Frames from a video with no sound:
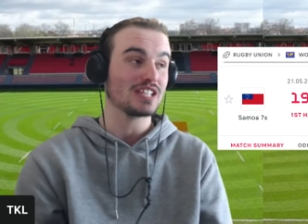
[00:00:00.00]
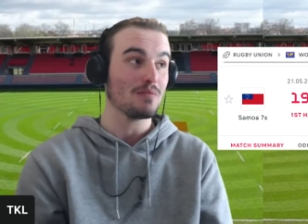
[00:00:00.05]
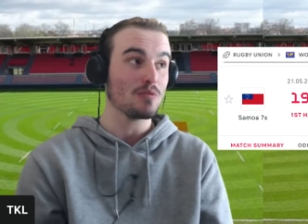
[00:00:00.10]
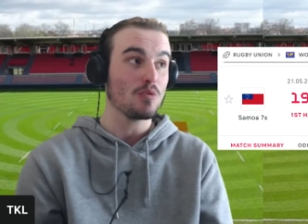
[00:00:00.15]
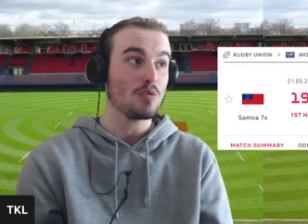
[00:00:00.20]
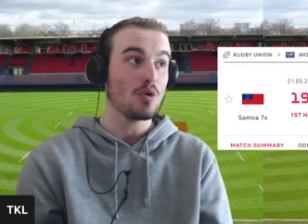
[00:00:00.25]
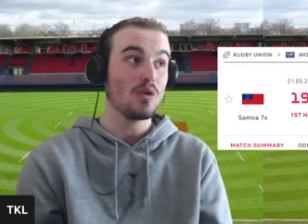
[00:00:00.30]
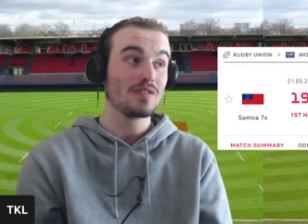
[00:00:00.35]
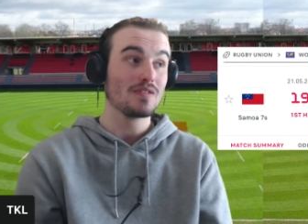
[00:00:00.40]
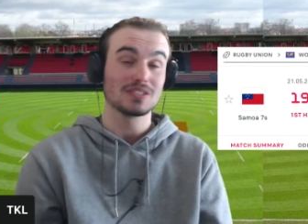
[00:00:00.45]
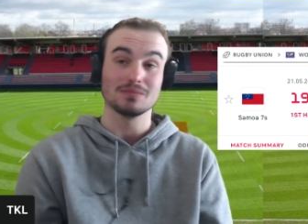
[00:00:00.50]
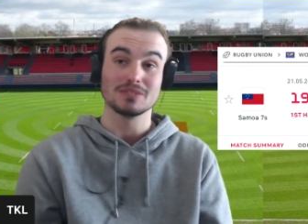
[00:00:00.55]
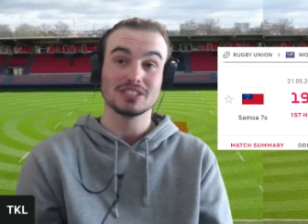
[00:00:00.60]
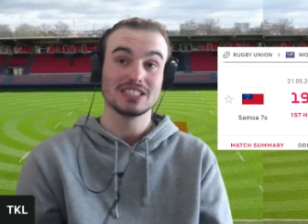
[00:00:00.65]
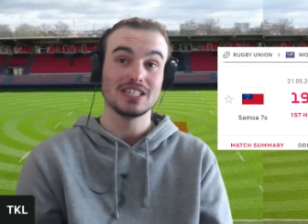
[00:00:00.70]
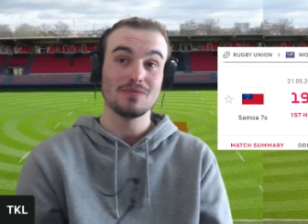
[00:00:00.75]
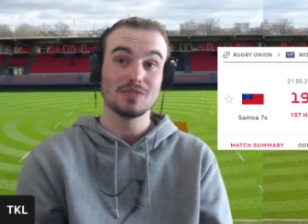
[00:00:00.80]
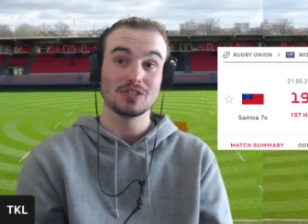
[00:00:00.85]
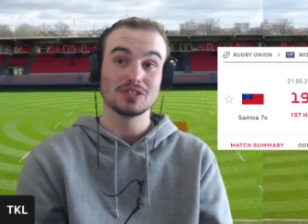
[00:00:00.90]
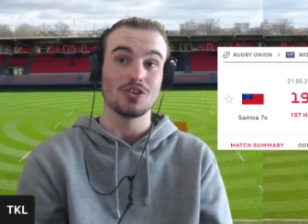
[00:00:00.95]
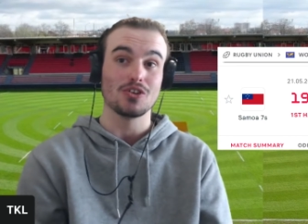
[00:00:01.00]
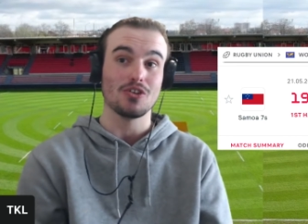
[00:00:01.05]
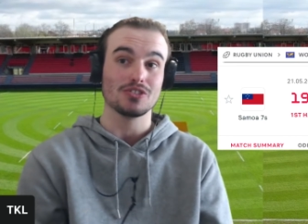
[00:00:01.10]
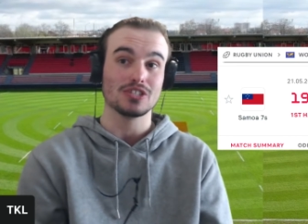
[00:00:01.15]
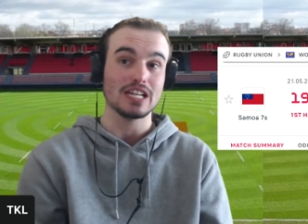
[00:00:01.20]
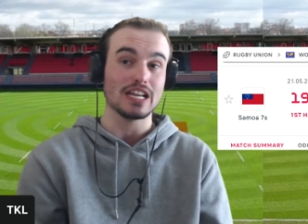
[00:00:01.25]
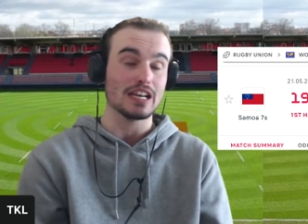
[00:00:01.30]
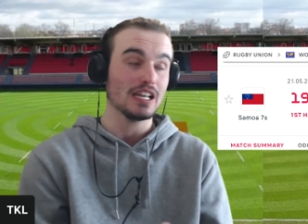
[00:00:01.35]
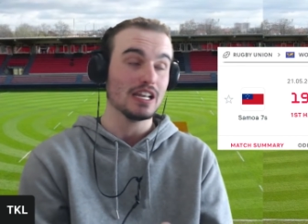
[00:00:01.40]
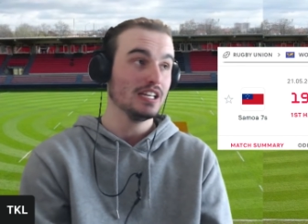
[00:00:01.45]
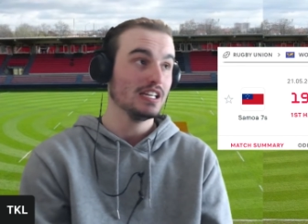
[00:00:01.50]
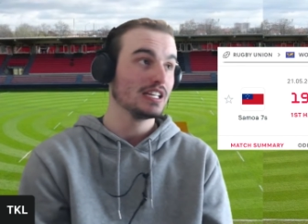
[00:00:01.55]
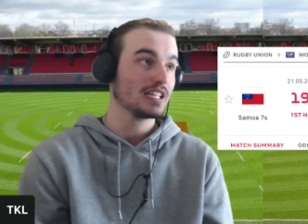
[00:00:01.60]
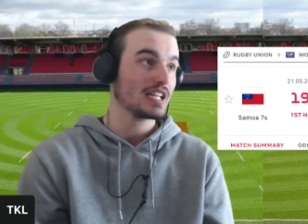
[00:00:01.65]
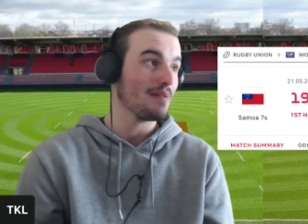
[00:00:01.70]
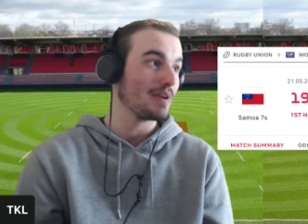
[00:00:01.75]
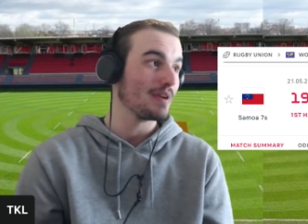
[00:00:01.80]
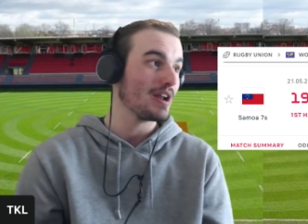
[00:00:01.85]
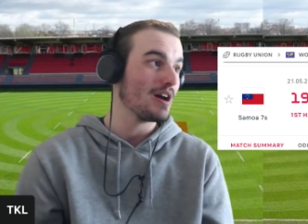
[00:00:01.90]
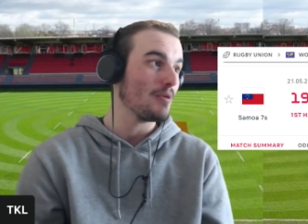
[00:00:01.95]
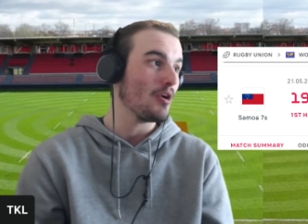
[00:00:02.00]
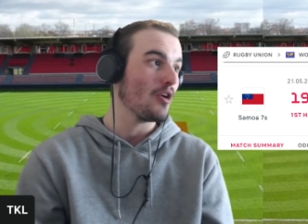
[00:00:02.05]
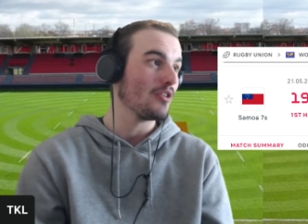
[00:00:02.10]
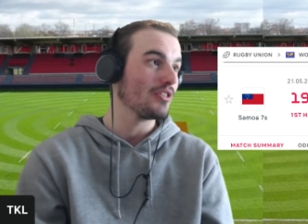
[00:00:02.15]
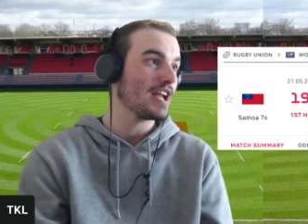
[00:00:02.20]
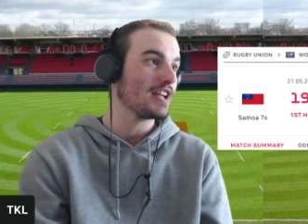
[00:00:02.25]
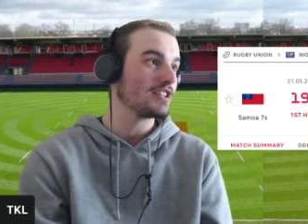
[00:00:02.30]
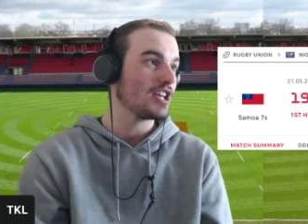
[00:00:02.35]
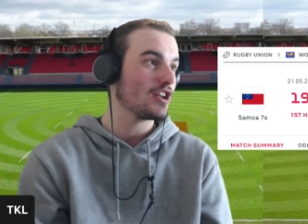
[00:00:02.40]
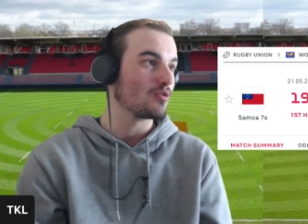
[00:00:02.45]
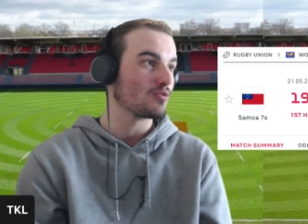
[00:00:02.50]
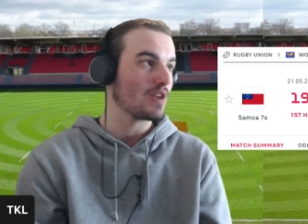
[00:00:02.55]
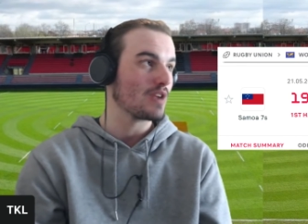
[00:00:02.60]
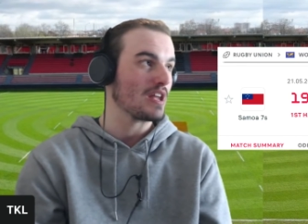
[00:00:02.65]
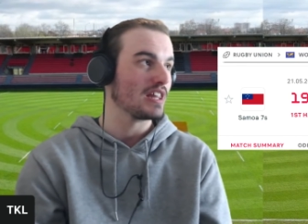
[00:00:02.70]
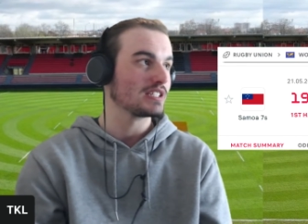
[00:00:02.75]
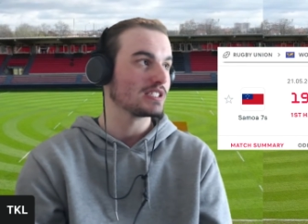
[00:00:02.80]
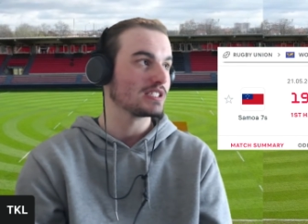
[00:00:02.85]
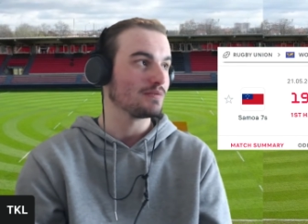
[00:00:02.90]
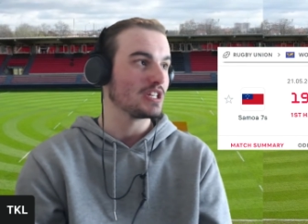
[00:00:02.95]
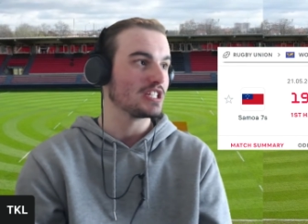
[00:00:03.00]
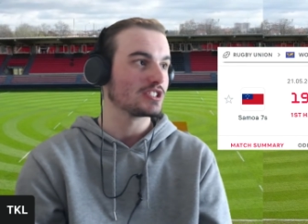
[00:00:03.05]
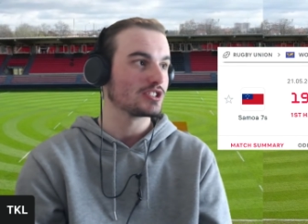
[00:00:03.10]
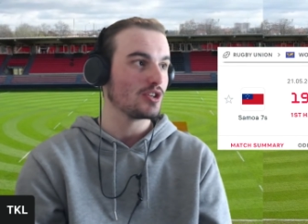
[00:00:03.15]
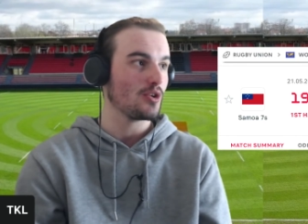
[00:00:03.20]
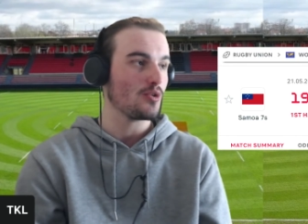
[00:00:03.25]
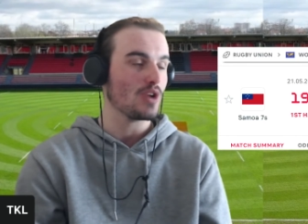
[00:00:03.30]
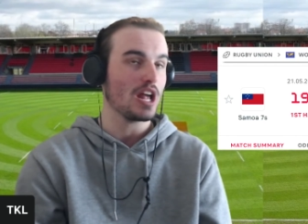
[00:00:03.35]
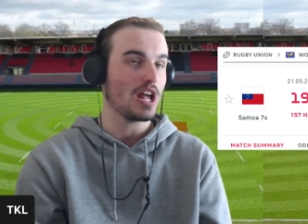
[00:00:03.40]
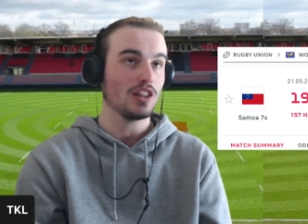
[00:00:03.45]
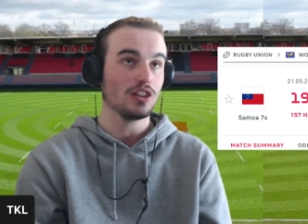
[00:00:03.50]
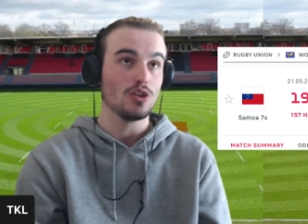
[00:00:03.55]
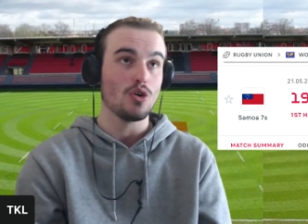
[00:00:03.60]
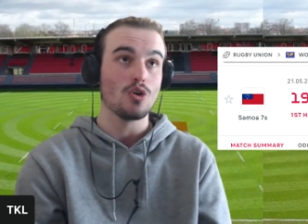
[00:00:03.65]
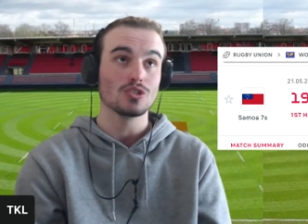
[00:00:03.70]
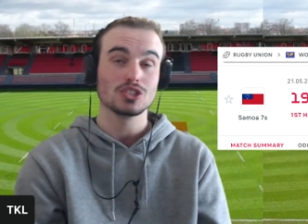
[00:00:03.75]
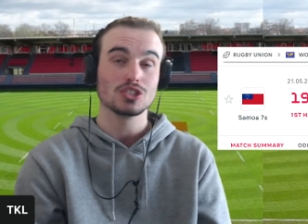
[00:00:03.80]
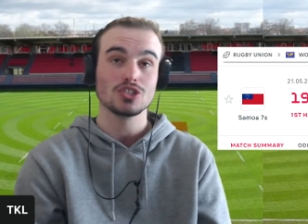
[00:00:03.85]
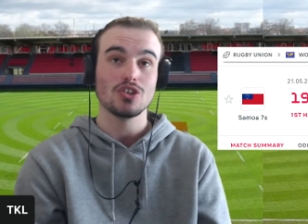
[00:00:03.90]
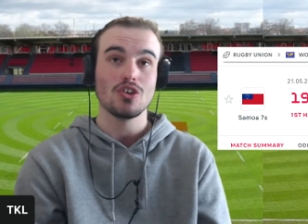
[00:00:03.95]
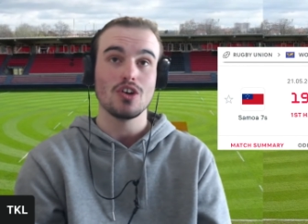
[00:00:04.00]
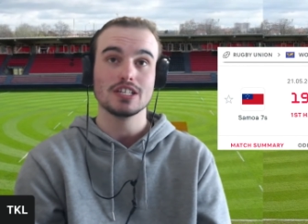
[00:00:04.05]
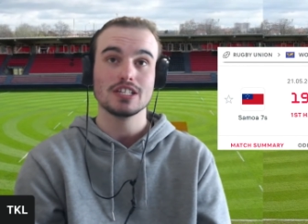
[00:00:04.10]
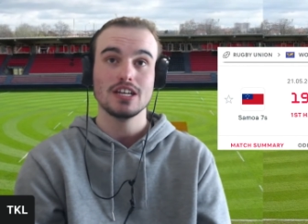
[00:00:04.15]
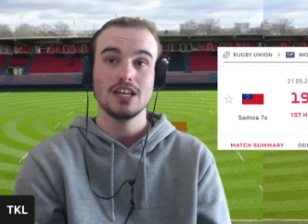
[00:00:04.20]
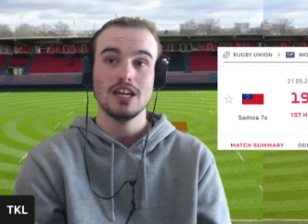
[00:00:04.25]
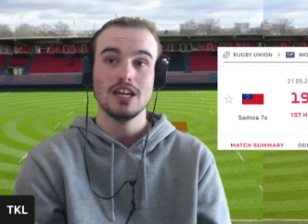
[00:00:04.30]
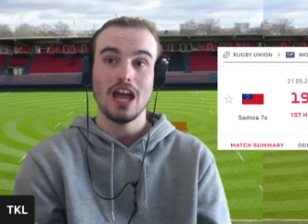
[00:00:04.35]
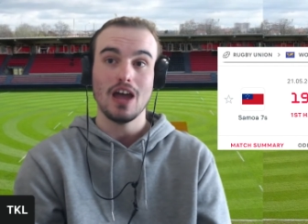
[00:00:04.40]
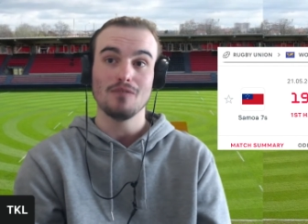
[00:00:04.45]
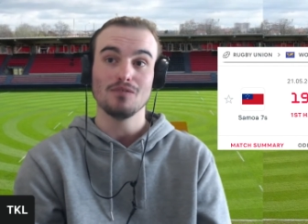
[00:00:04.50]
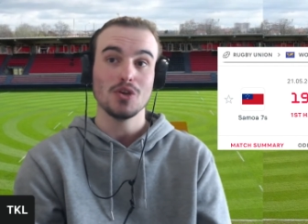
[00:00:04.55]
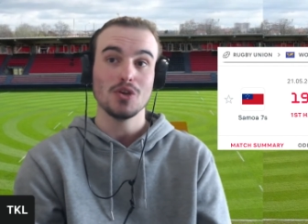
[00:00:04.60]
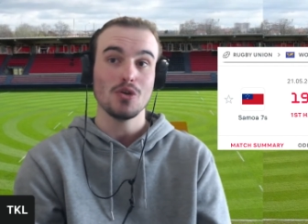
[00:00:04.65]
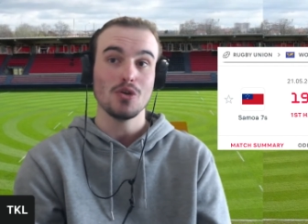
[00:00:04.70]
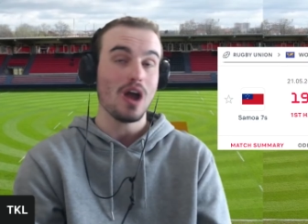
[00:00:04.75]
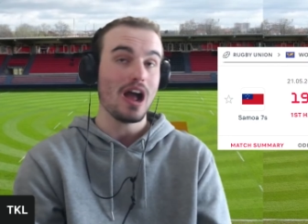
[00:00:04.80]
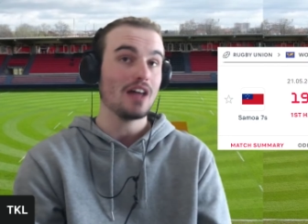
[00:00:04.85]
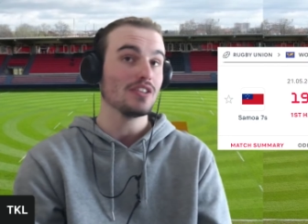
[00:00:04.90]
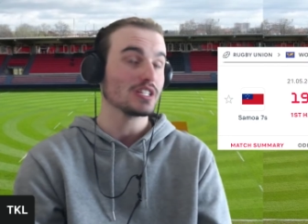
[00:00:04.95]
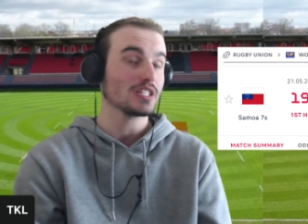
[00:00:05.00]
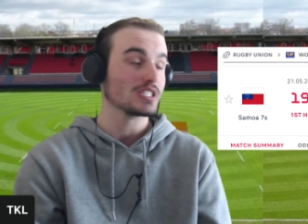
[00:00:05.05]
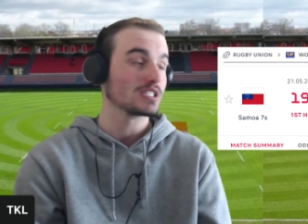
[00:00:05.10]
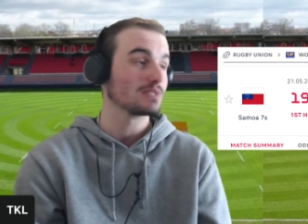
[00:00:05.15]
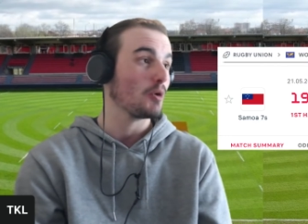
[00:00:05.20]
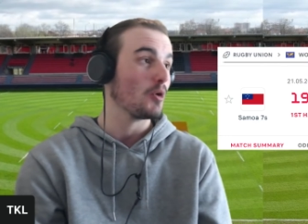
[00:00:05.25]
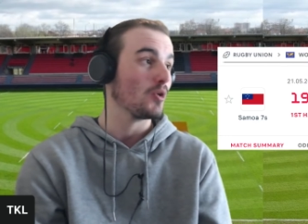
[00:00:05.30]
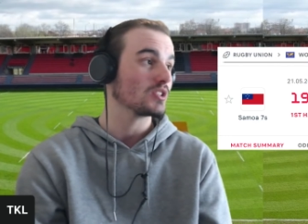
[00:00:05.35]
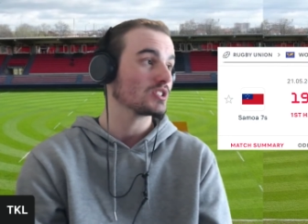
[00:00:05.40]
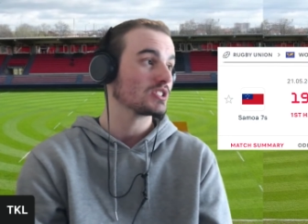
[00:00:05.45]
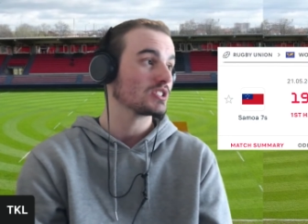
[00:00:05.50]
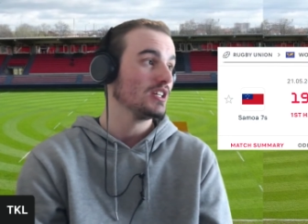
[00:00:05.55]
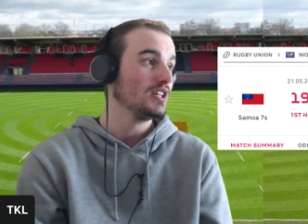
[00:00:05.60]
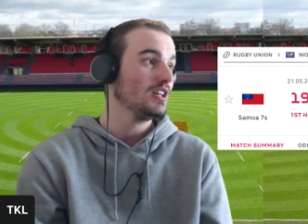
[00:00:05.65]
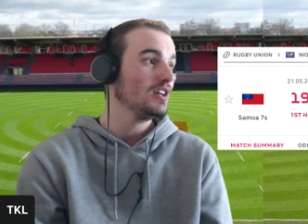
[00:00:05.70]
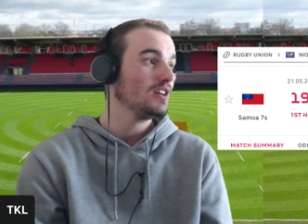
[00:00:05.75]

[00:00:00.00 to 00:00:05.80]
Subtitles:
And we will have some Sevens content coming up on that channel relatively soon, alongside a few other sports